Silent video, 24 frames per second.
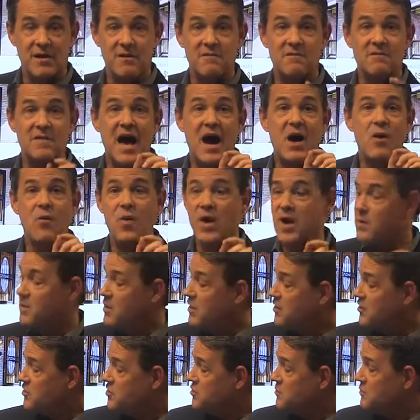That way, when a
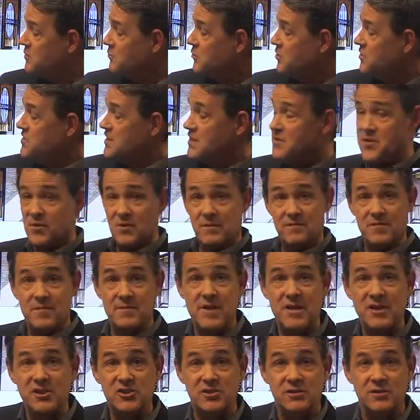consumer puts in their
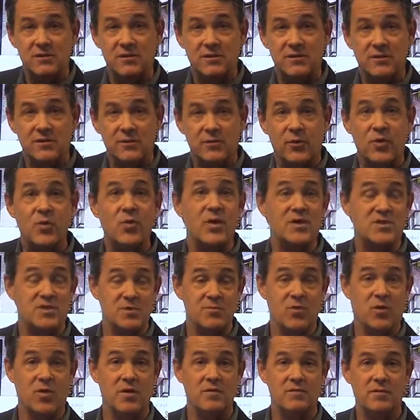information, requesting
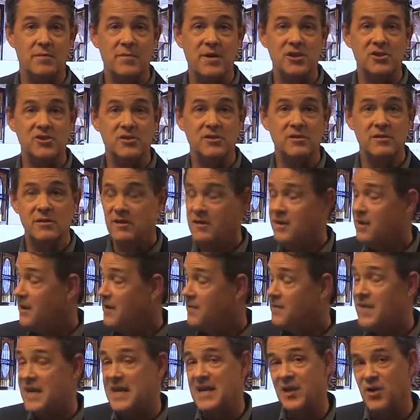more information,
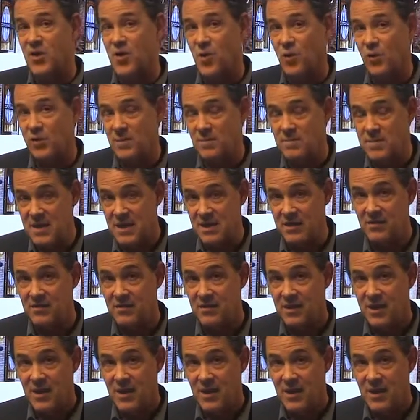they get a hold of me.